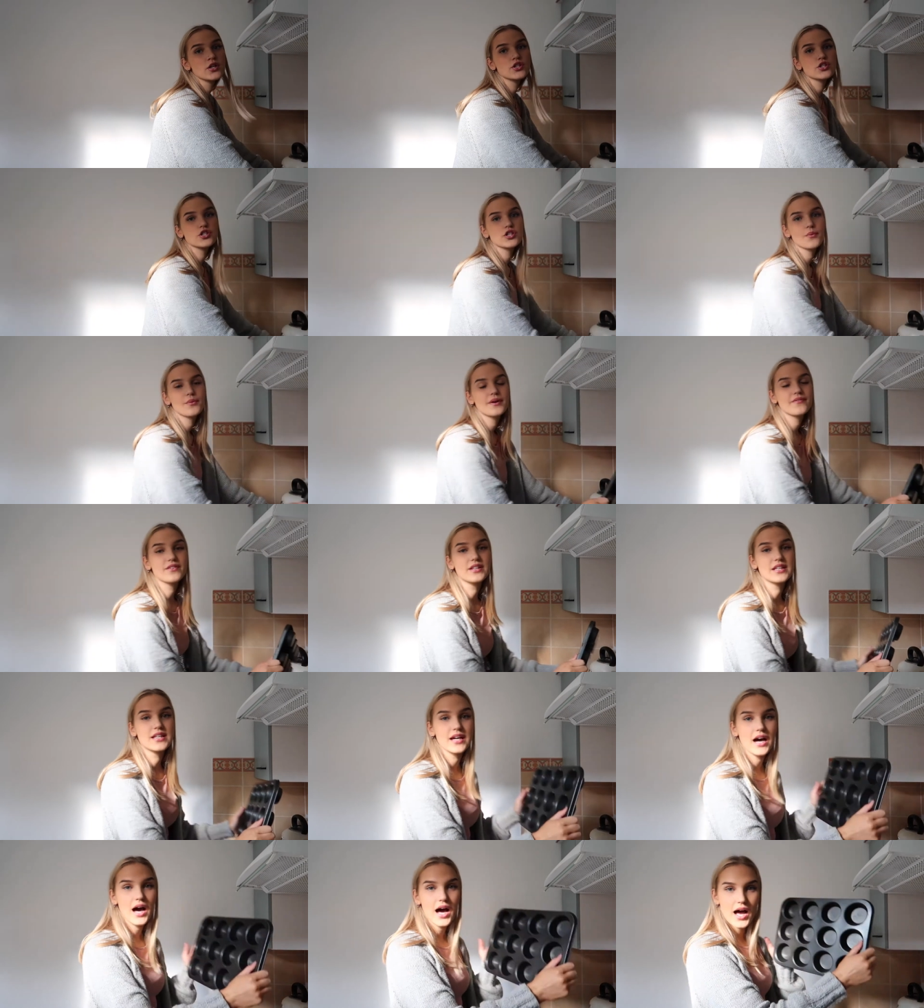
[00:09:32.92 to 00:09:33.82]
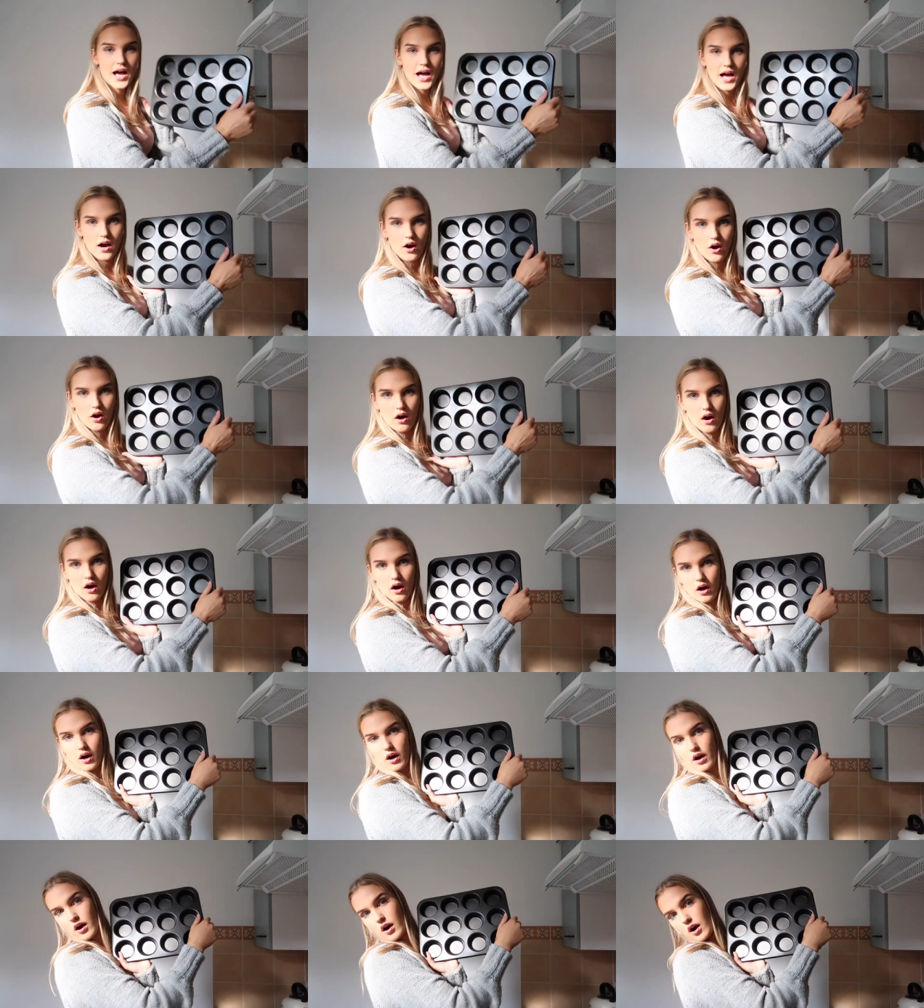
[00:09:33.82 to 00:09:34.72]
so we've got
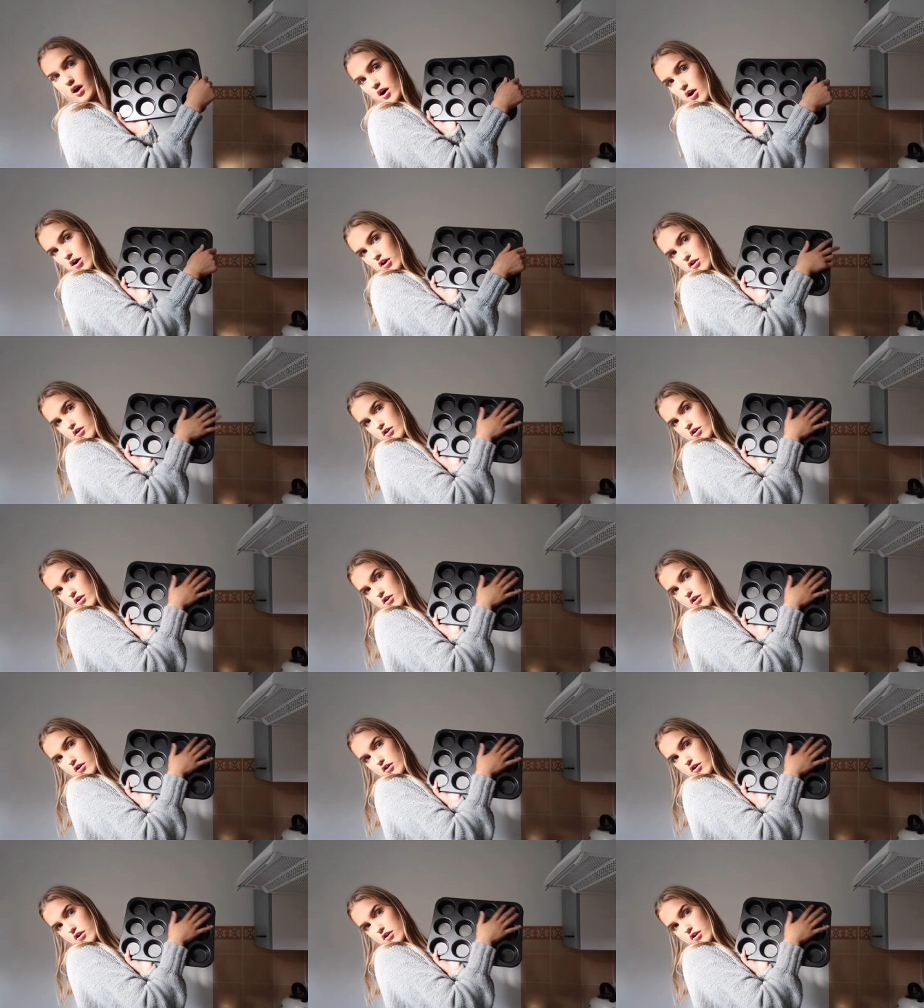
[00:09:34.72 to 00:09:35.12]
our